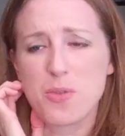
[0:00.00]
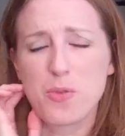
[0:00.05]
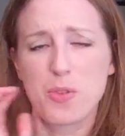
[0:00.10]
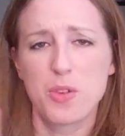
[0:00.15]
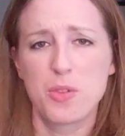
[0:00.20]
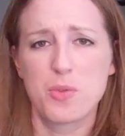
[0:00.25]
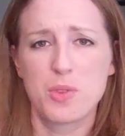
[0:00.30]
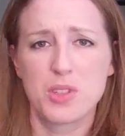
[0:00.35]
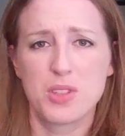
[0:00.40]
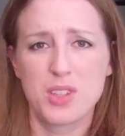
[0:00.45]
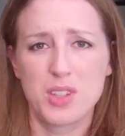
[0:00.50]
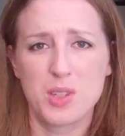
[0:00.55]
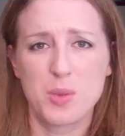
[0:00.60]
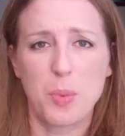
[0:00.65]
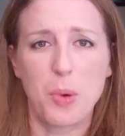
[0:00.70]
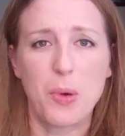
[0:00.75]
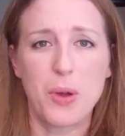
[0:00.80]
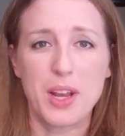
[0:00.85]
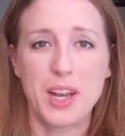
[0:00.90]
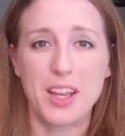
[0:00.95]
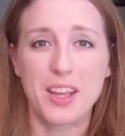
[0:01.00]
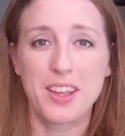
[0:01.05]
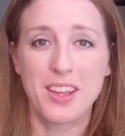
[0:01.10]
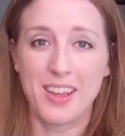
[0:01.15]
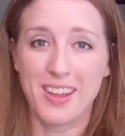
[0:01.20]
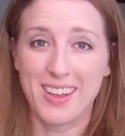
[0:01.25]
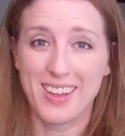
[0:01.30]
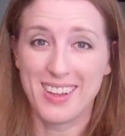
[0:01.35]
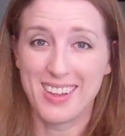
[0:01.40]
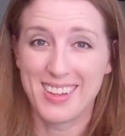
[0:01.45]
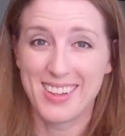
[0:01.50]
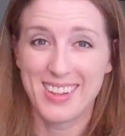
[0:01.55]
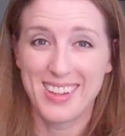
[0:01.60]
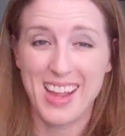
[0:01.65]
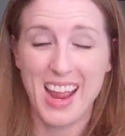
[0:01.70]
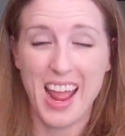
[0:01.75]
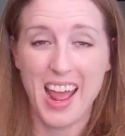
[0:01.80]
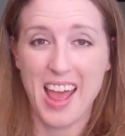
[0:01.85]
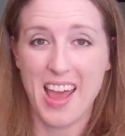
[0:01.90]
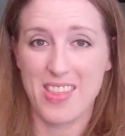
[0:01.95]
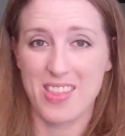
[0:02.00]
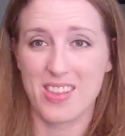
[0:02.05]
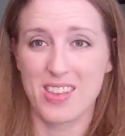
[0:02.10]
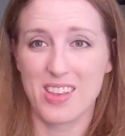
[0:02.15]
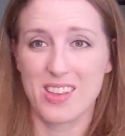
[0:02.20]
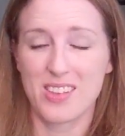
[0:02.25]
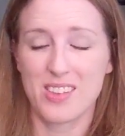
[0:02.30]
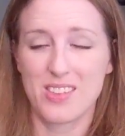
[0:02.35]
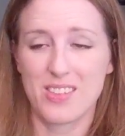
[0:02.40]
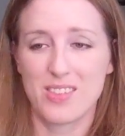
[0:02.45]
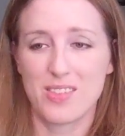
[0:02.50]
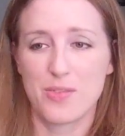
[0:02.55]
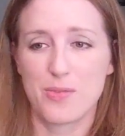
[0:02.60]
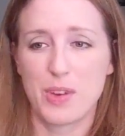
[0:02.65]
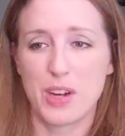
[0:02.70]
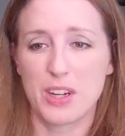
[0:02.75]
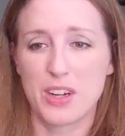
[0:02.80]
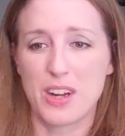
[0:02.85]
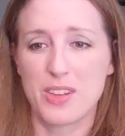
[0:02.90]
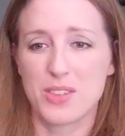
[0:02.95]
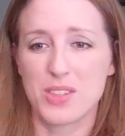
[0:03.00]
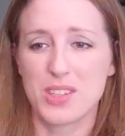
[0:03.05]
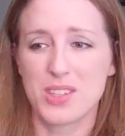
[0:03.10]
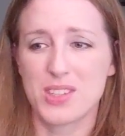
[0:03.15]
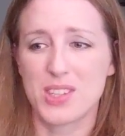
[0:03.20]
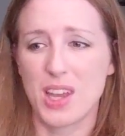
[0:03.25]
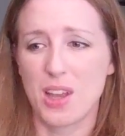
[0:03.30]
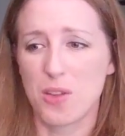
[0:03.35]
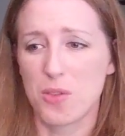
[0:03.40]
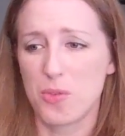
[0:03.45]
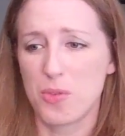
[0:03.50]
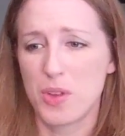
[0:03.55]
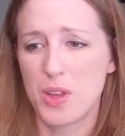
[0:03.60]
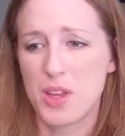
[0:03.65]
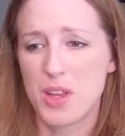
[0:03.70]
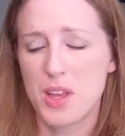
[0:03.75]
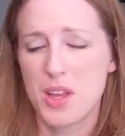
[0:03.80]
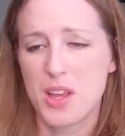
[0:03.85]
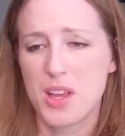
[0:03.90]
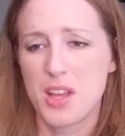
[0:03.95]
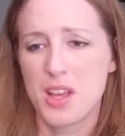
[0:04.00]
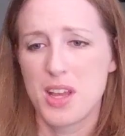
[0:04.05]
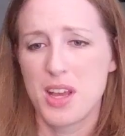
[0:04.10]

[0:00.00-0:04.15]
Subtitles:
So food was disappointing at the fairgrounds itself.